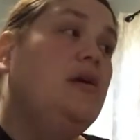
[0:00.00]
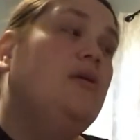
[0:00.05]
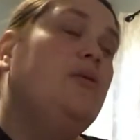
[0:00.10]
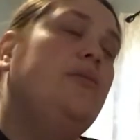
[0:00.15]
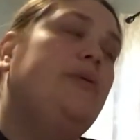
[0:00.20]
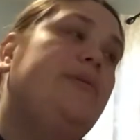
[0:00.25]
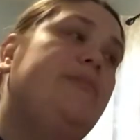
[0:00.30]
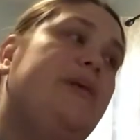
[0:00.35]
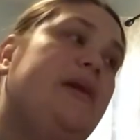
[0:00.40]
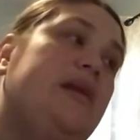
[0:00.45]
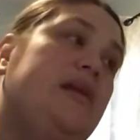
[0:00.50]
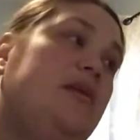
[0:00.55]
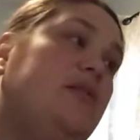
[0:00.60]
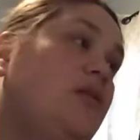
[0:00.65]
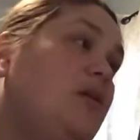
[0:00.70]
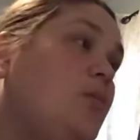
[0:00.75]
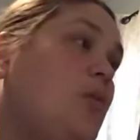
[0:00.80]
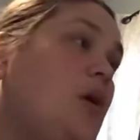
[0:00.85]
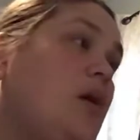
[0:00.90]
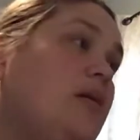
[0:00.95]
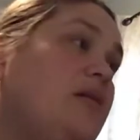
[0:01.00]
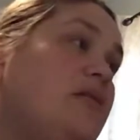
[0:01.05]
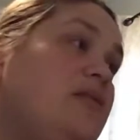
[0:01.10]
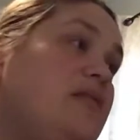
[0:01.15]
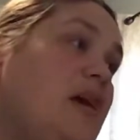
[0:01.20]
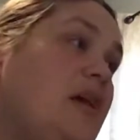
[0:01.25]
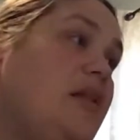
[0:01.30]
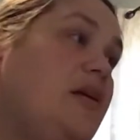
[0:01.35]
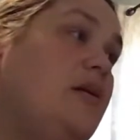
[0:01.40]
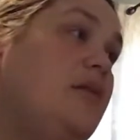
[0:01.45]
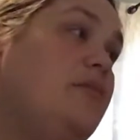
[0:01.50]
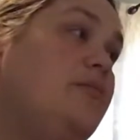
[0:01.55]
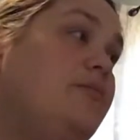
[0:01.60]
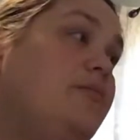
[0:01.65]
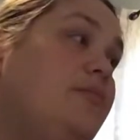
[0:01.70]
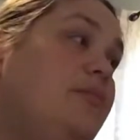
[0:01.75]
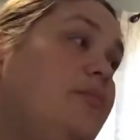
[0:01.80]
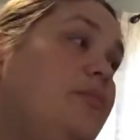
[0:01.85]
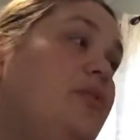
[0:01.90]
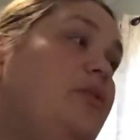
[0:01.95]
We painted the walls yellow.
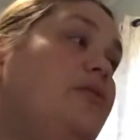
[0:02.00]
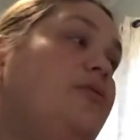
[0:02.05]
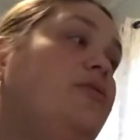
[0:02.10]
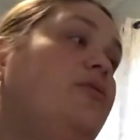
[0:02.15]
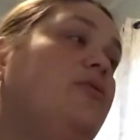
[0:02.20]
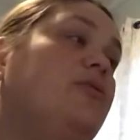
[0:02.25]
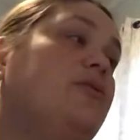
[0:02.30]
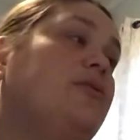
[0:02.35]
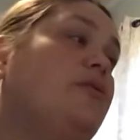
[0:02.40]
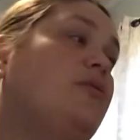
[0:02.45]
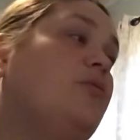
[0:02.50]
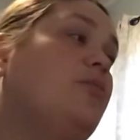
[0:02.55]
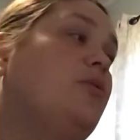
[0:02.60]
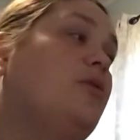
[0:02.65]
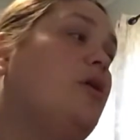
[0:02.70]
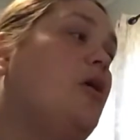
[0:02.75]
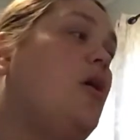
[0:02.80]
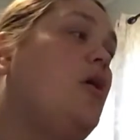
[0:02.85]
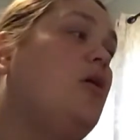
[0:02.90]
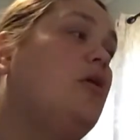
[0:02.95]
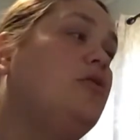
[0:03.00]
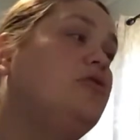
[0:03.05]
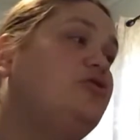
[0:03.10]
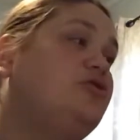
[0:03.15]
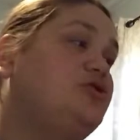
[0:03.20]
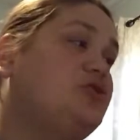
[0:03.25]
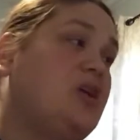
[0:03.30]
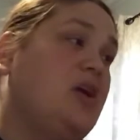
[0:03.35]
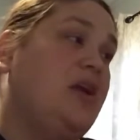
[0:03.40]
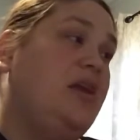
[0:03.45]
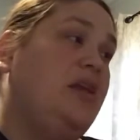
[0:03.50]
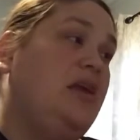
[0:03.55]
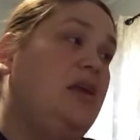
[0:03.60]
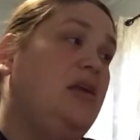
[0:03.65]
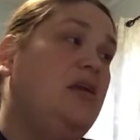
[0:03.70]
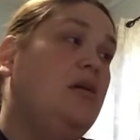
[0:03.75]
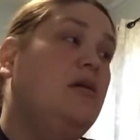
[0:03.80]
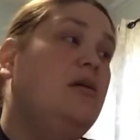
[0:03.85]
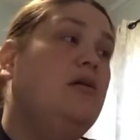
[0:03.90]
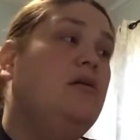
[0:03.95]
The floors were all shiny,